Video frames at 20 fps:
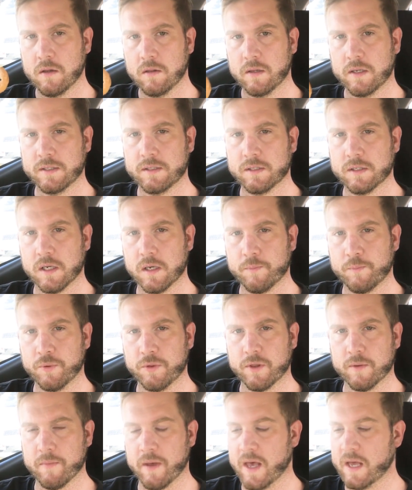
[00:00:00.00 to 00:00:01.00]
Let's put
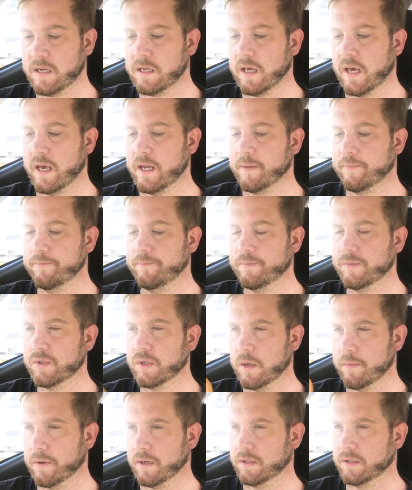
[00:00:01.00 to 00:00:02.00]
them head to head,
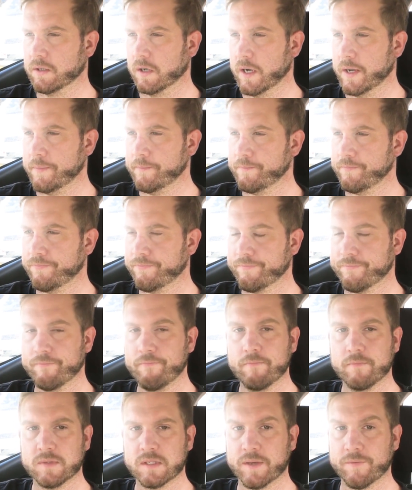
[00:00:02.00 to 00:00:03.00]
side by side.
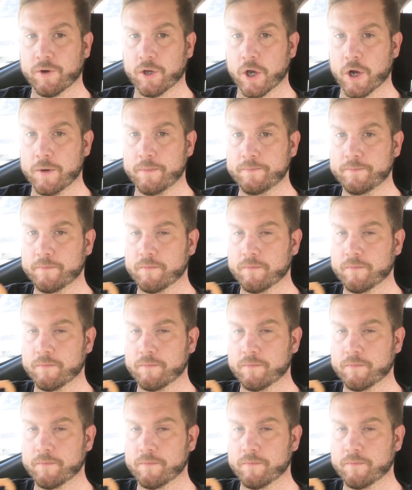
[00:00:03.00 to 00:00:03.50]
Let's give it a go.